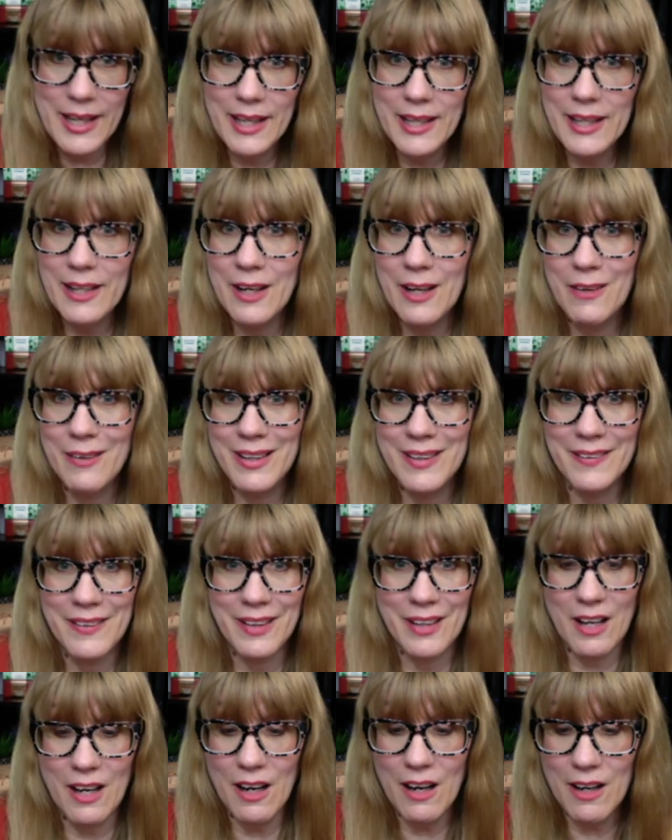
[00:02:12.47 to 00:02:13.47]
You know, in the
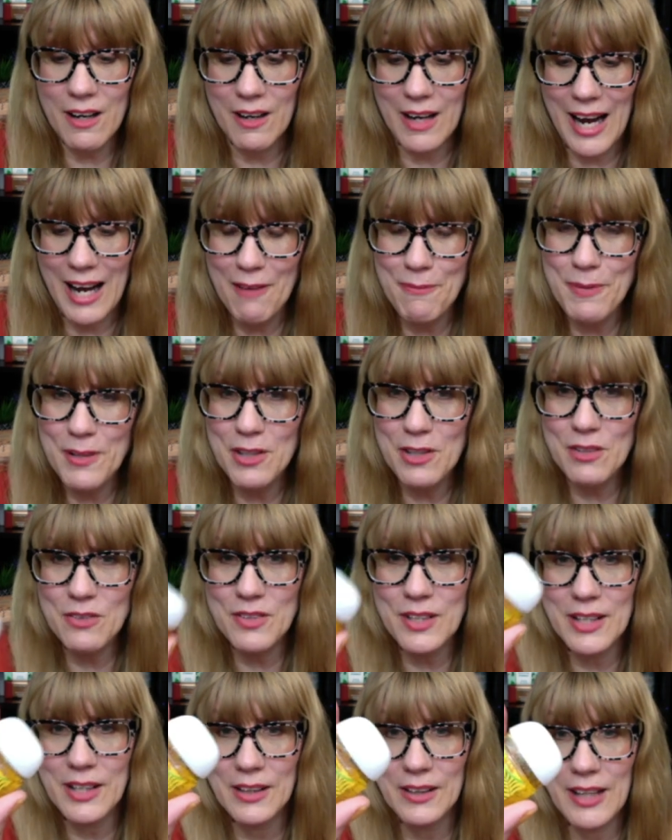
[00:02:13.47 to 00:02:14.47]
car, I've been
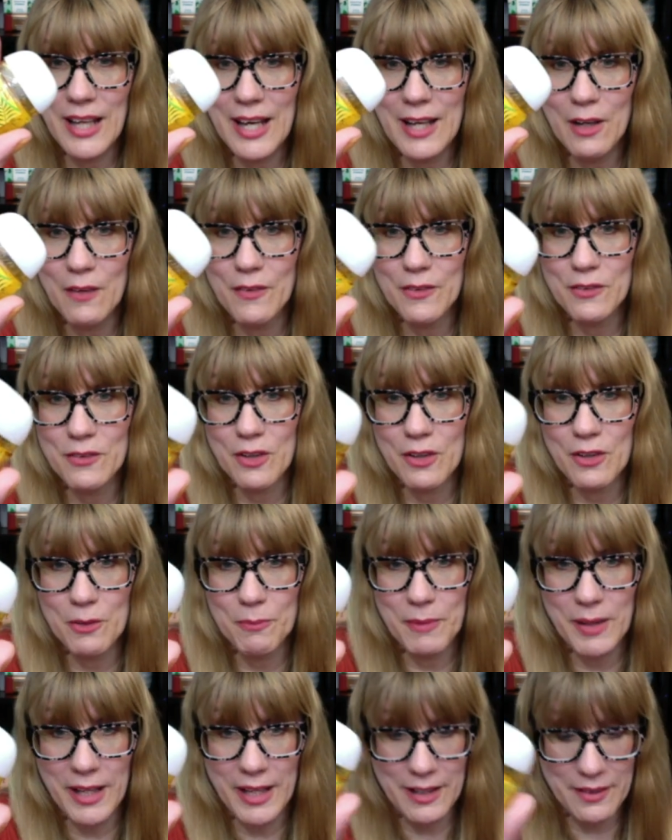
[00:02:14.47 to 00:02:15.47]
using a lot of, there's going
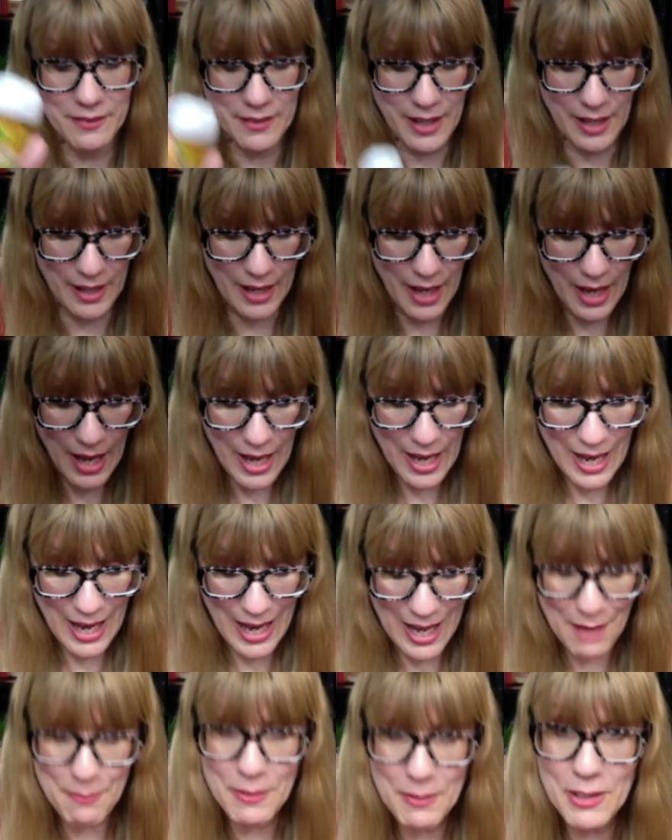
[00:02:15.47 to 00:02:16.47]
bananas again.
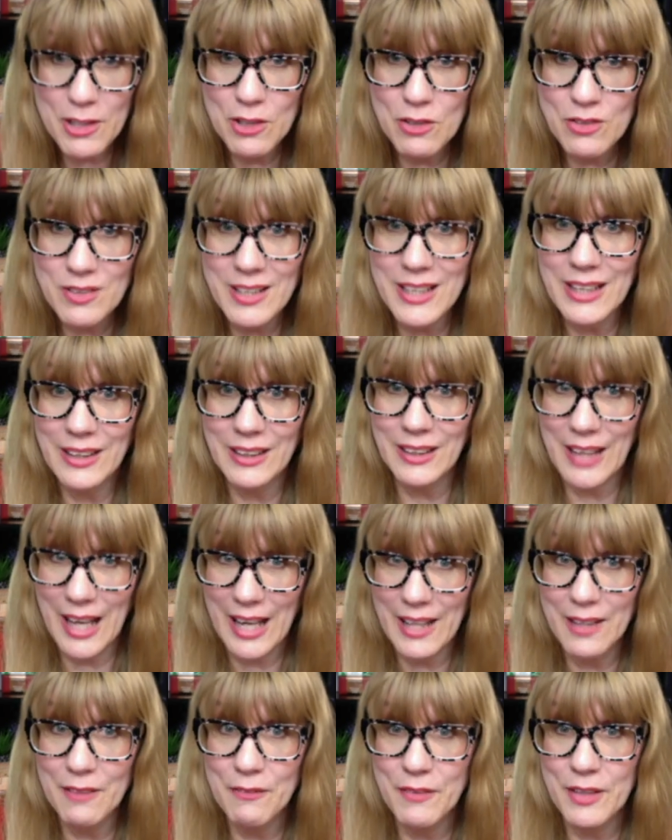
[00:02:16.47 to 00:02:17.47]
I've been using a
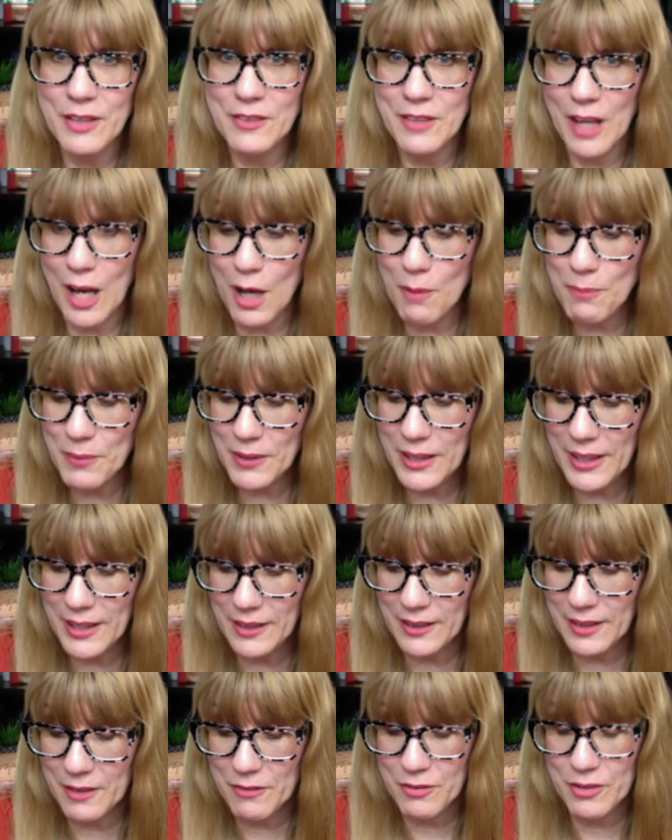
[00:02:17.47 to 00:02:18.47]
lot of these up
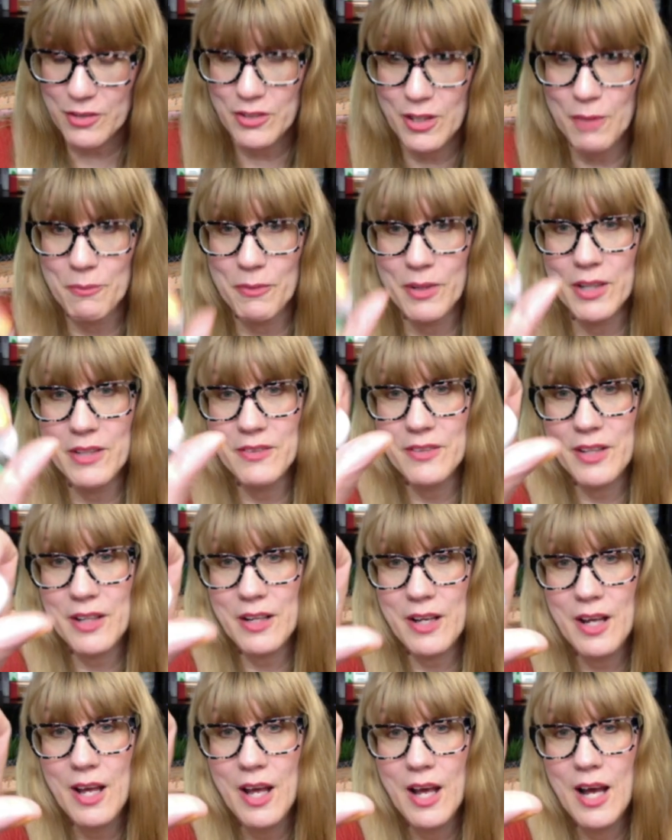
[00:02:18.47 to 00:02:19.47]
lately for some reason.